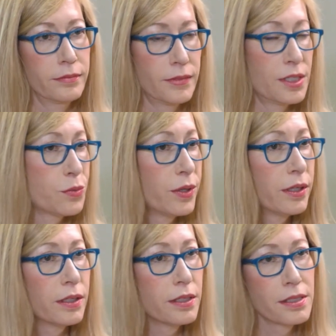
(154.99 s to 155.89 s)

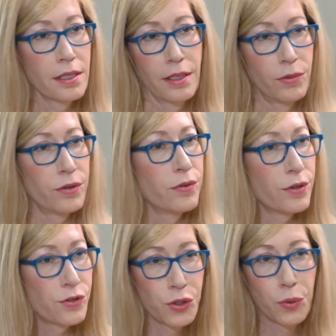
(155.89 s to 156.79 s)
Israelis, whether they're
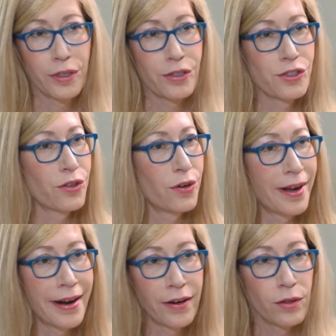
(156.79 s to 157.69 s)
Jewish, they're
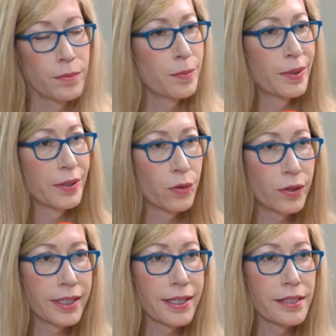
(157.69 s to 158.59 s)
Arab,
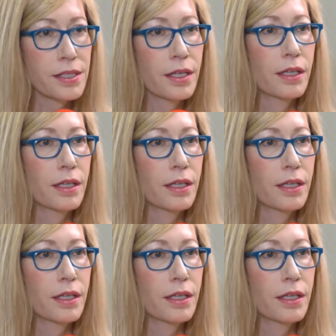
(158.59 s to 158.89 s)
minorities.